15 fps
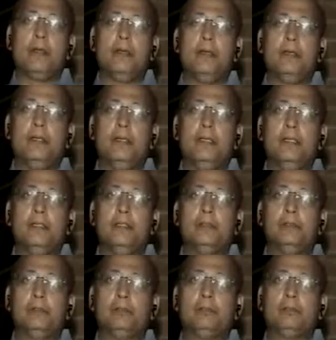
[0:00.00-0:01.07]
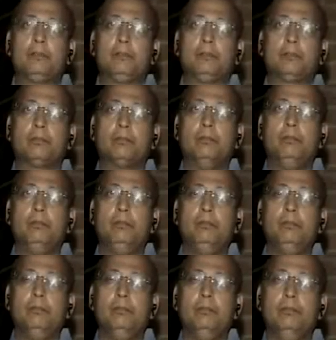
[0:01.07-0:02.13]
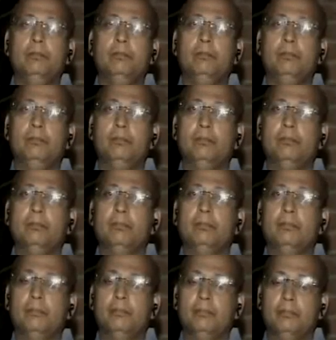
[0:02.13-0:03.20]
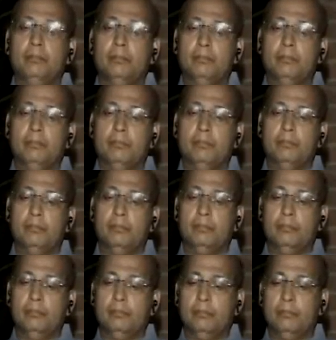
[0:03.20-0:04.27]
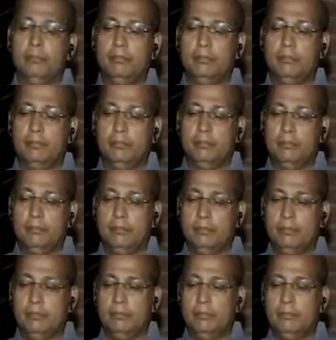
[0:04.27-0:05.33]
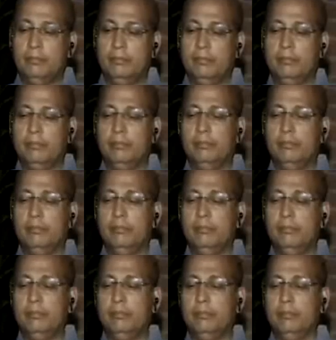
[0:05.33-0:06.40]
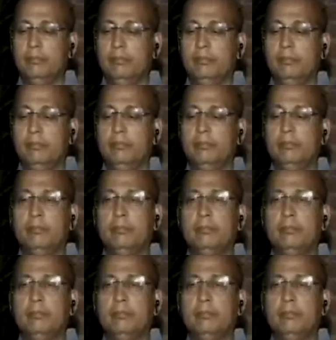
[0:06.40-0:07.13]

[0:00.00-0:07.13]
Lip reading: No words are spoken by the person on screen.